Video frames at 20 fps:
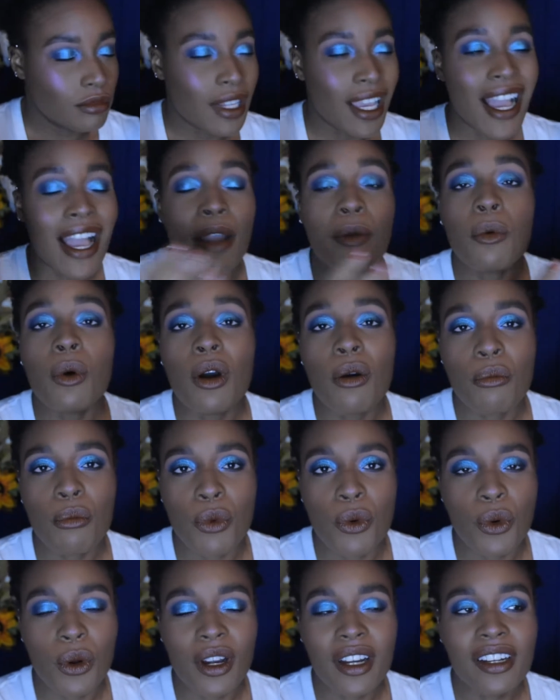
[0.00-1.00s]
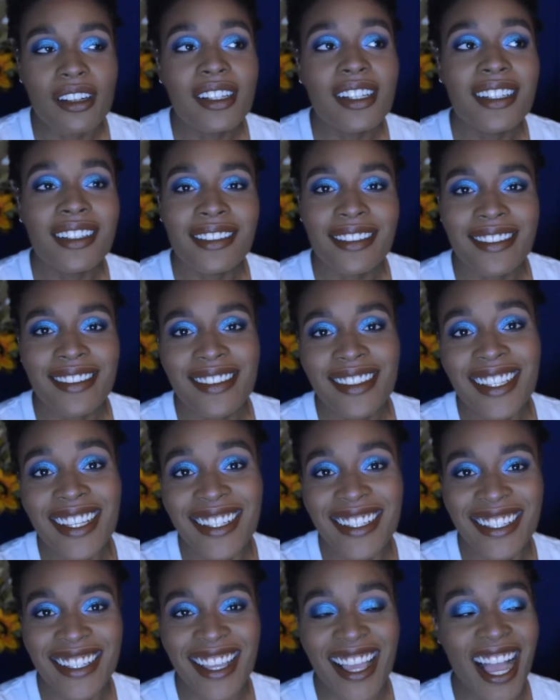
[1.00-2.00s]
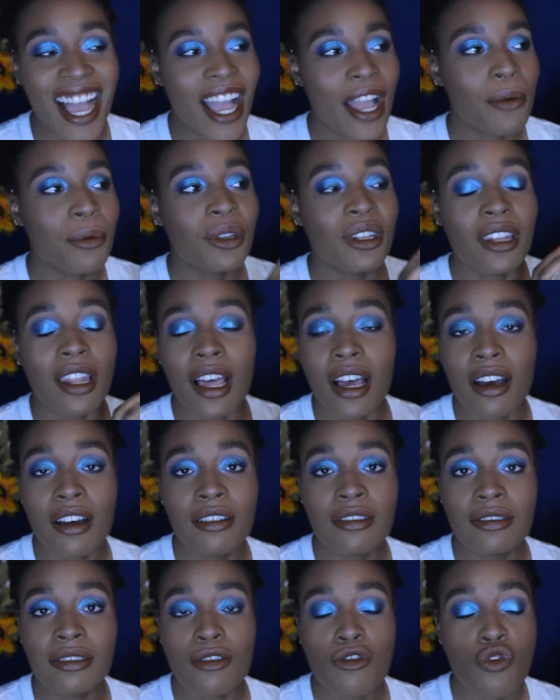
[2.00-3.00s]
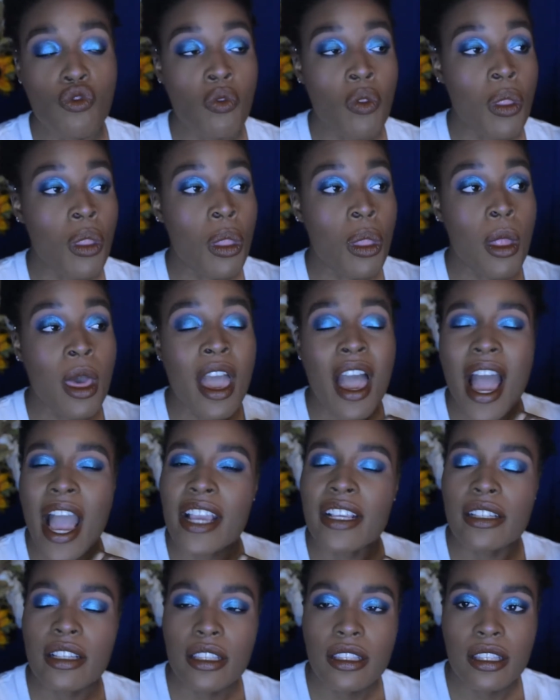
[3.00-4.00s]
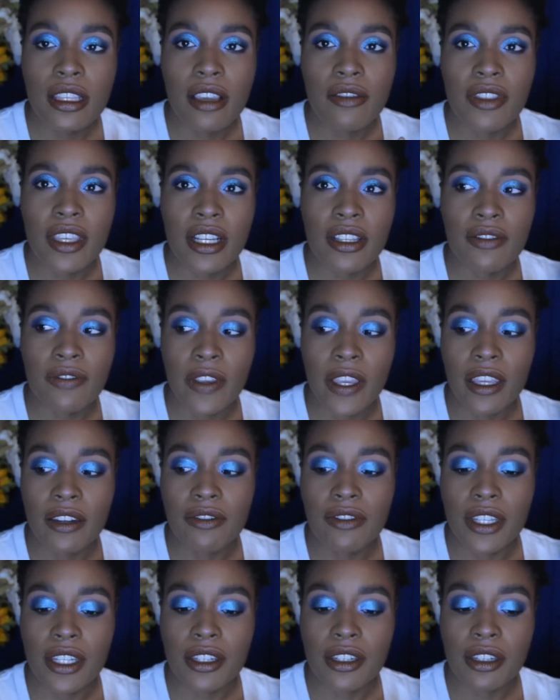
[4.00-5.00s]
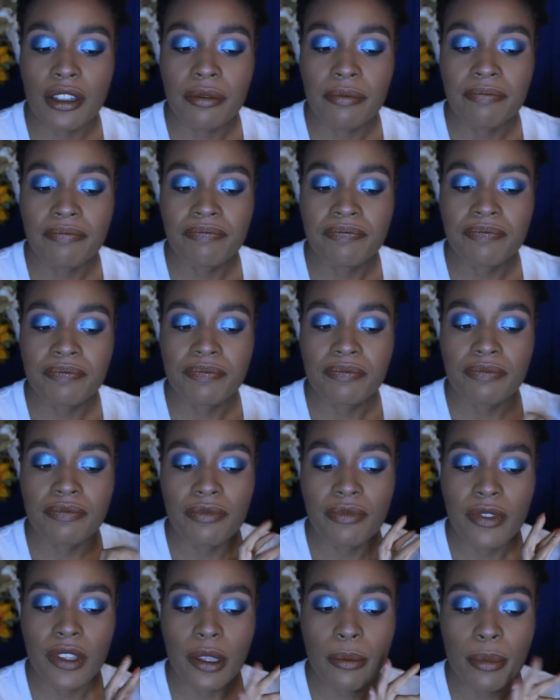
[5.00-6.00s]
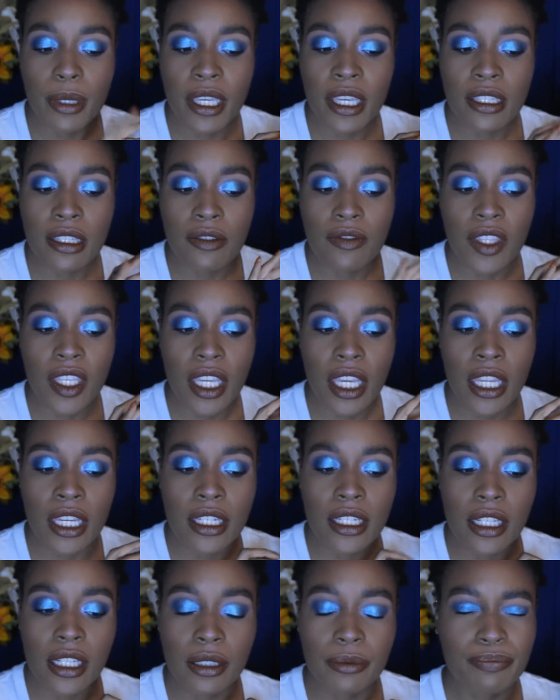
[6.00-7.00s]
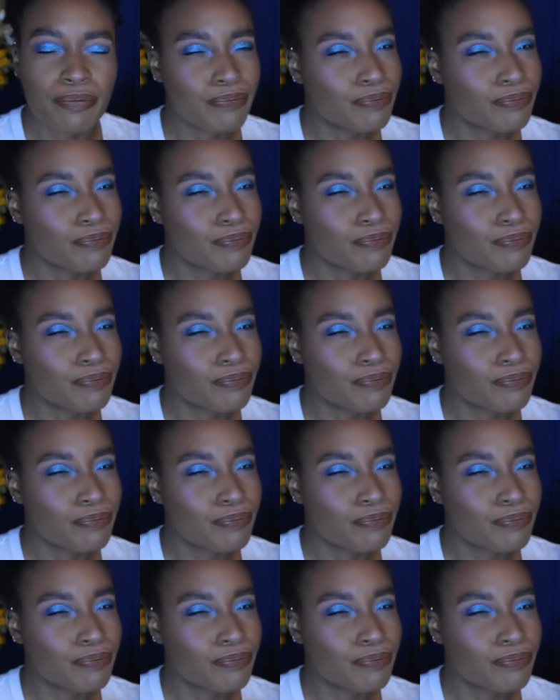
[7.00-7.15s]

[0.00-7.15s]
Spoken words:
I want more. I would love. I should see if there's fan fiction because of the ending.